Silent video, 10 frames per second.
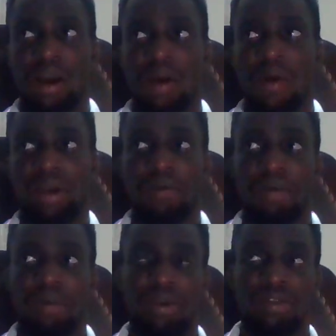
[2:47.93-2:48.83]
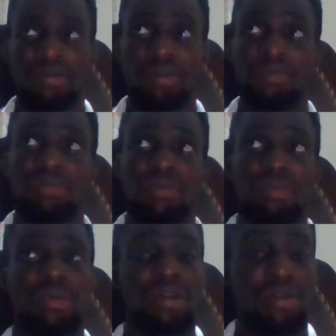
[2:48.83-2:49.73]
how I got my products from
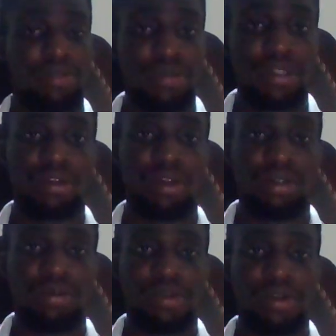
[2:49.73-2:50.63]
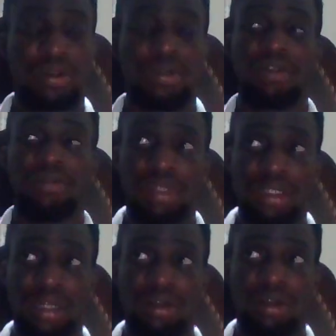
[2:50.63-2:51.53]
$15 product to a
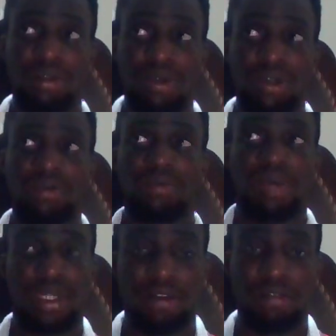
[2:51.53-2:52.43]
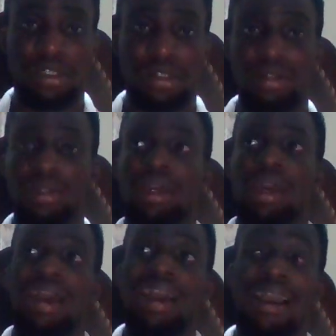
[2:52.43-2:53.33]
$49 product with better features
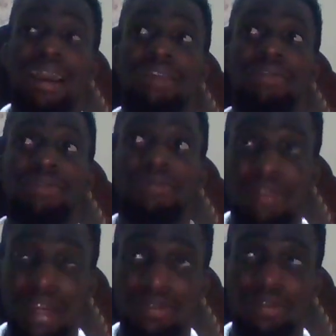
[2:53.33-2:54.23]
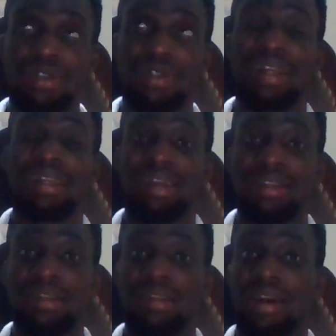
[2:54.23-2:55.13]
and a
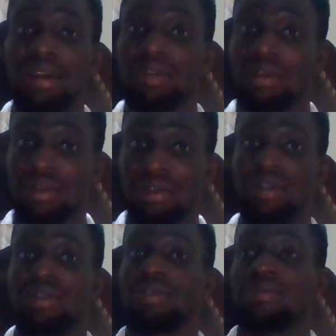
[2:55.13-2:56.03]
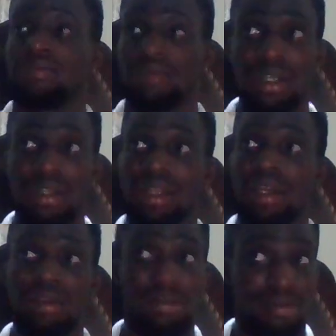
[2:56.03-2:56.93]
$599. That's
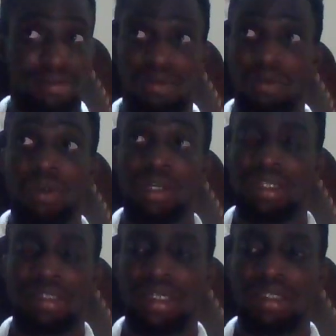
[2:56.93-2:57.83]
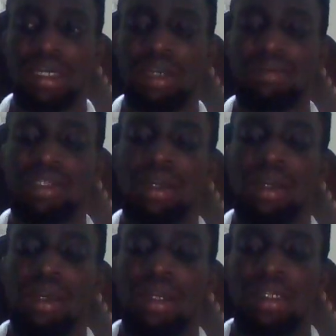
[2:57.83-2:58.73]
like more than 10 times
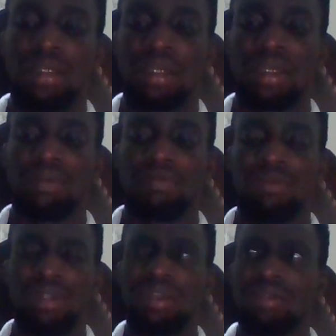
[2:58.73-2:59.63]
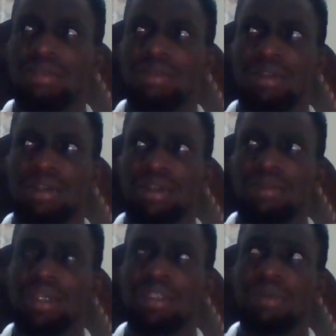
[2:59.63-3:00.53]
the that no not 10
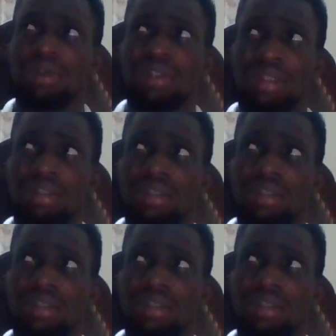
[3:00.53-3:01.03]
times, that's about 6